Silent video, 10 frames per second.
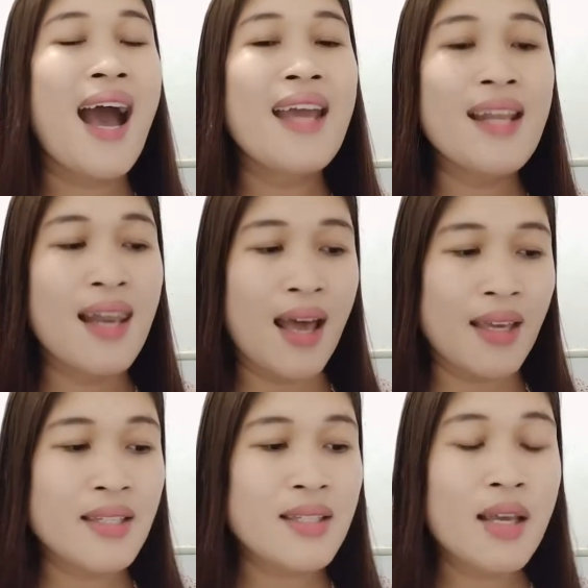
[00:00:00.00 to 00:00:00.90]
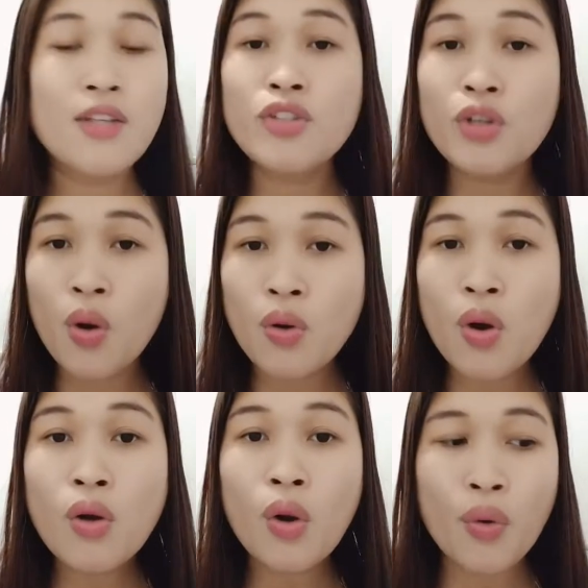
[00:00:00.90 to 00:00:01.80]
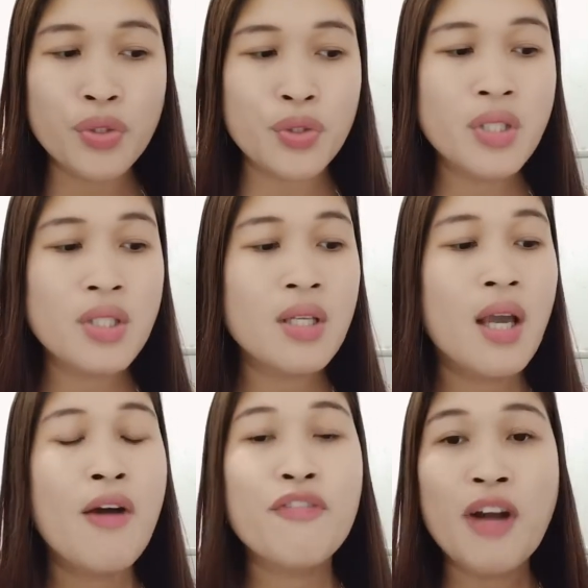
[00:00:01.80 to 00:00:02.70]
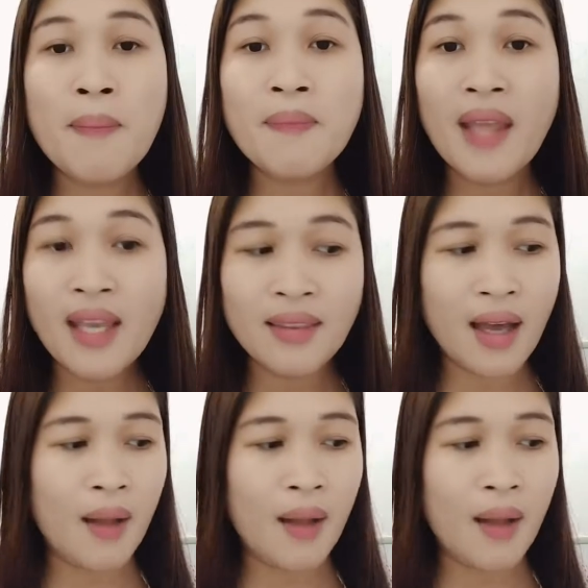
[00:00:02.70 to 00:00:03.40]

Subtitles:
analyze, and draw conclusions from data.